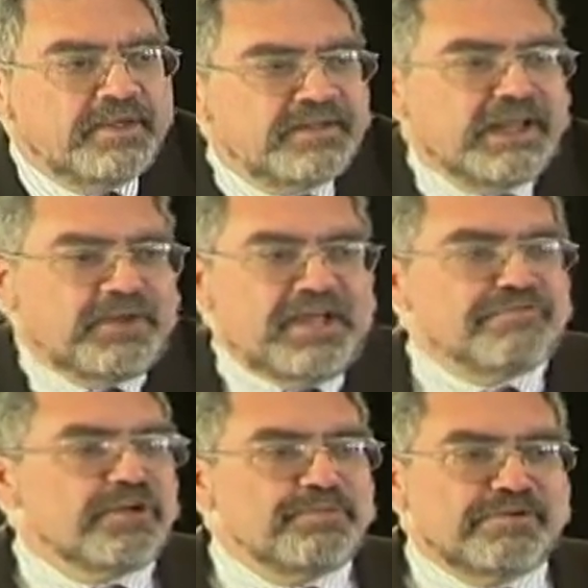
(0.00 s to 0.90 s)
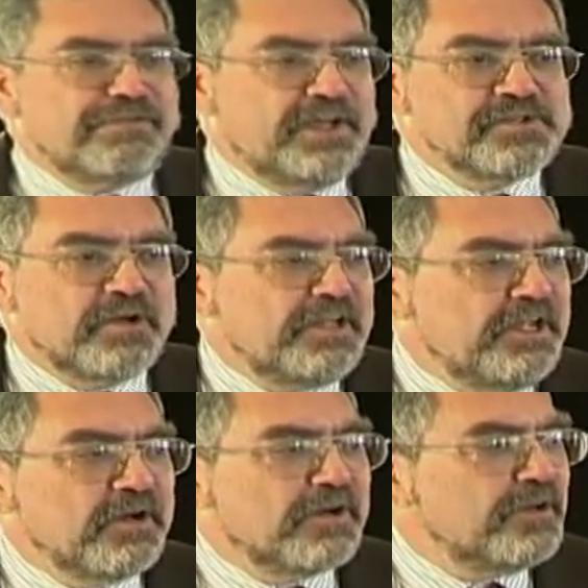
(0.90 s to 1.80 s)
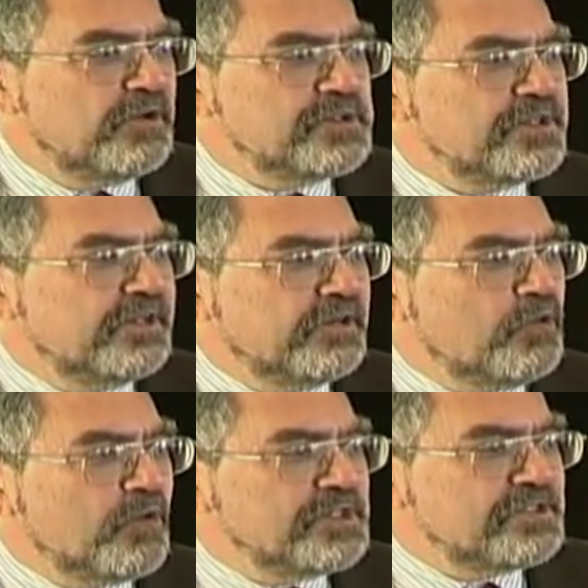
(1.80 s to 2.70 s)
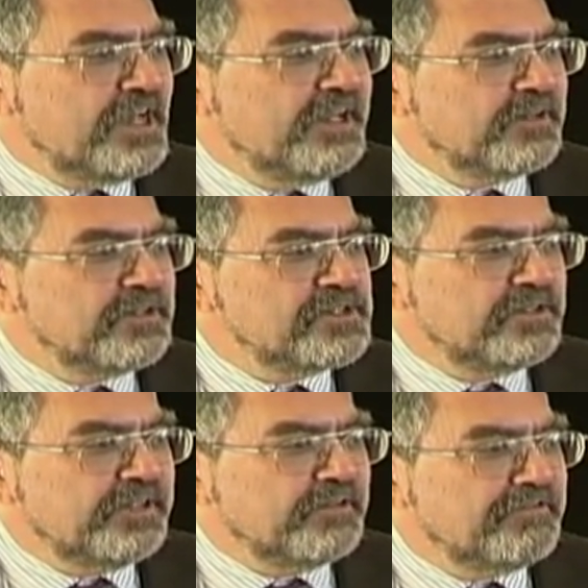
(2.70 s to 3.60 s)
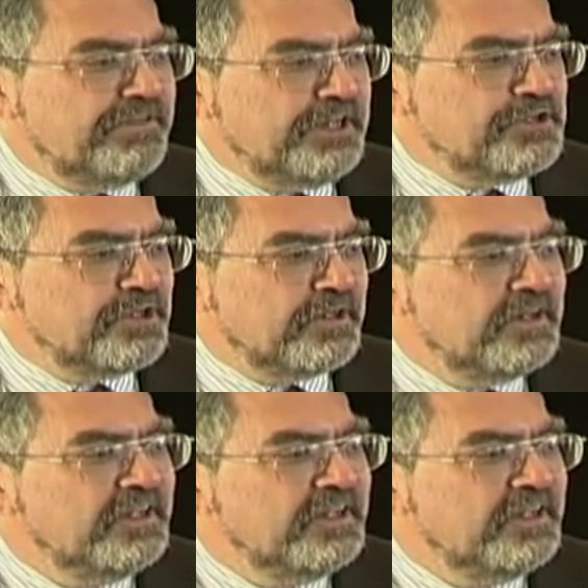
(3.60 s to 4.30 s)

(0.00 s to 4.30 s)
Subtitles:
Now, every professor here knows that a course title is a little fiction